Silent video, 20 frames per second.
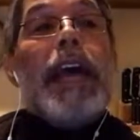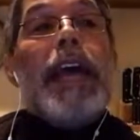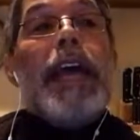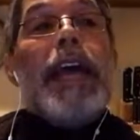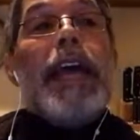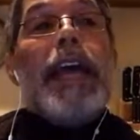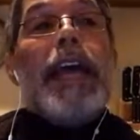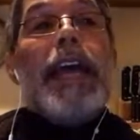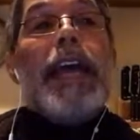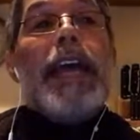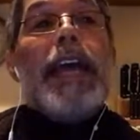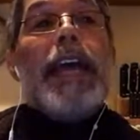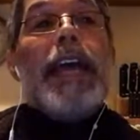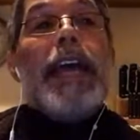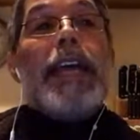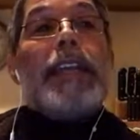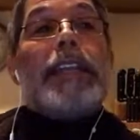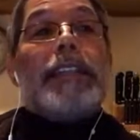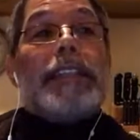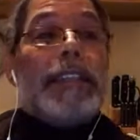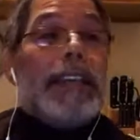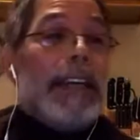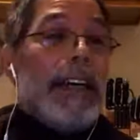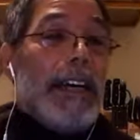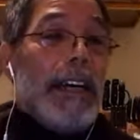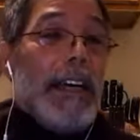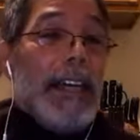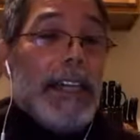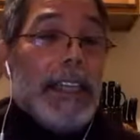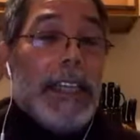And
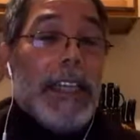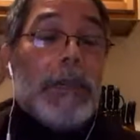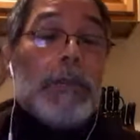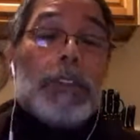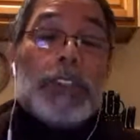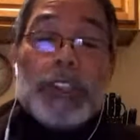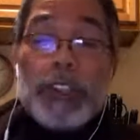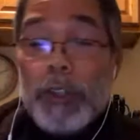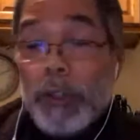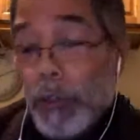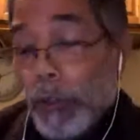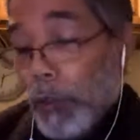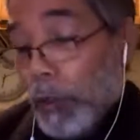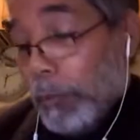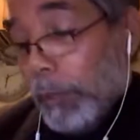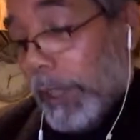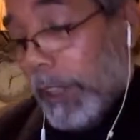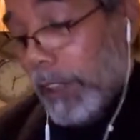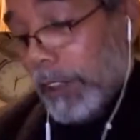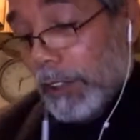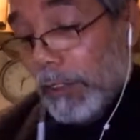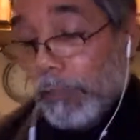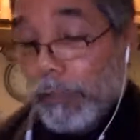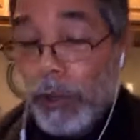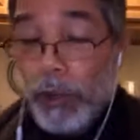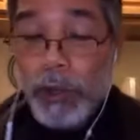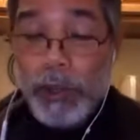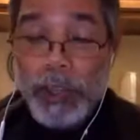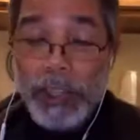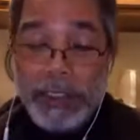it was cool because, of
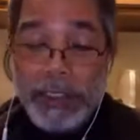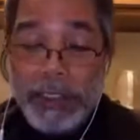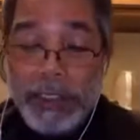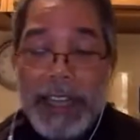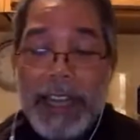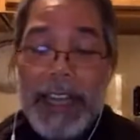course,